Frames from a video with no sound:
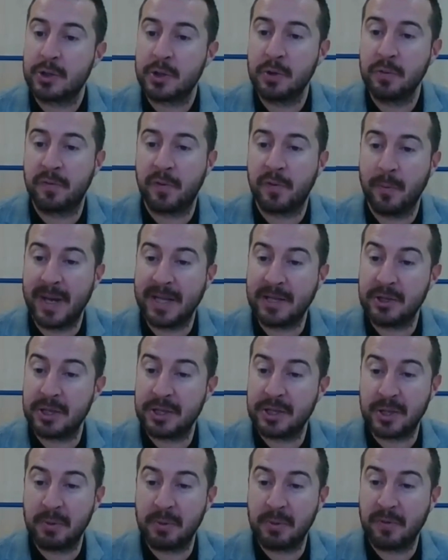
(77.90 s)
2-form entry.
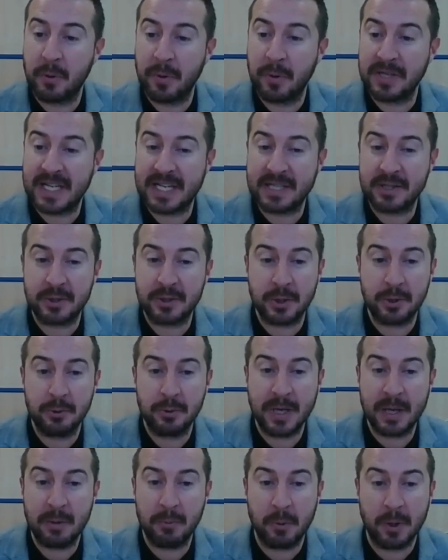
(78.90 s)
So we've always had
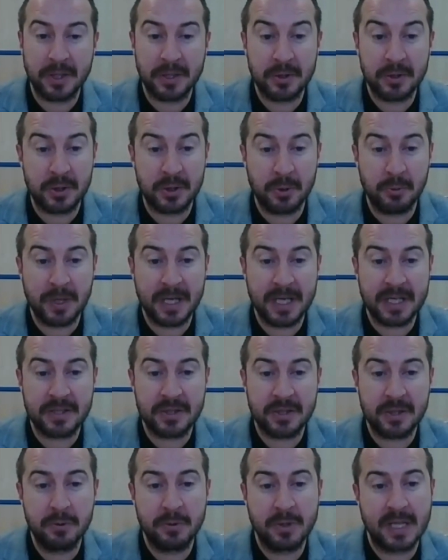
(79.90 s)
2-year 1 and 2-year
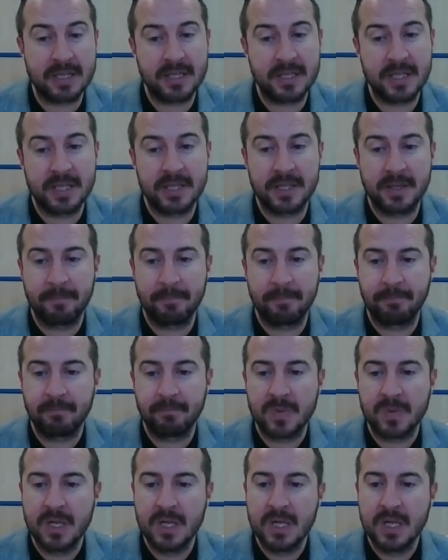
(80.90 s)
2 classes.
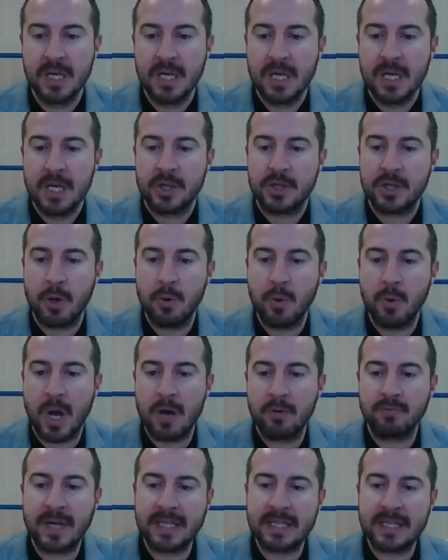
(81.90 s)
So
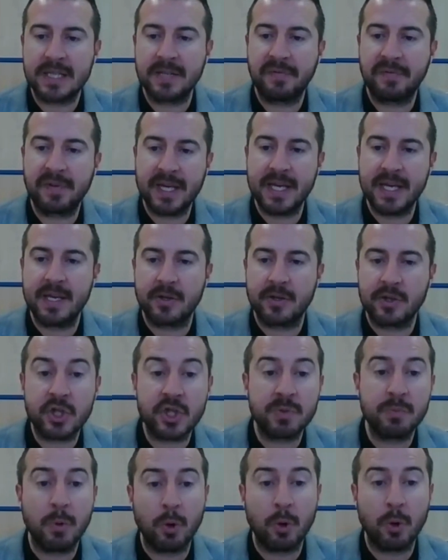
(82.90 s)
a relatively
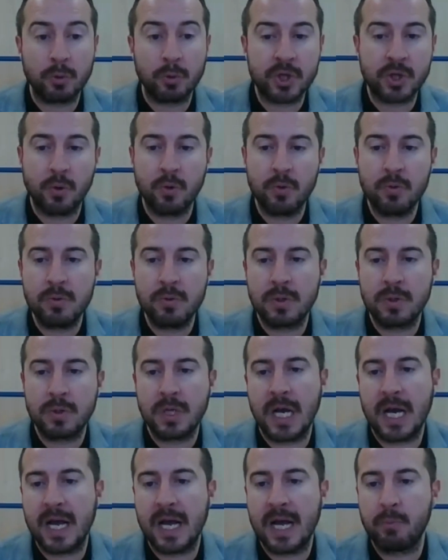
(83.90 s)
small school.
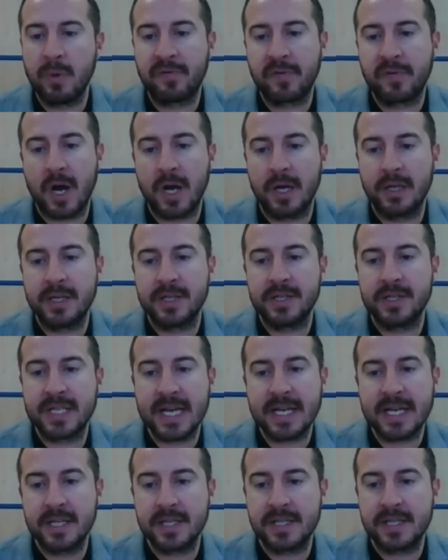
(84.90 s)
We've got an
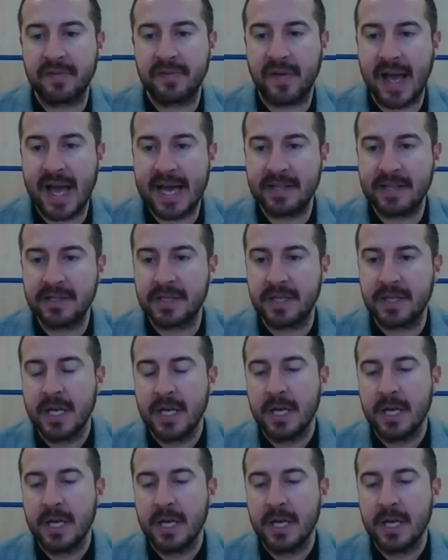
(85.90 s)
executive head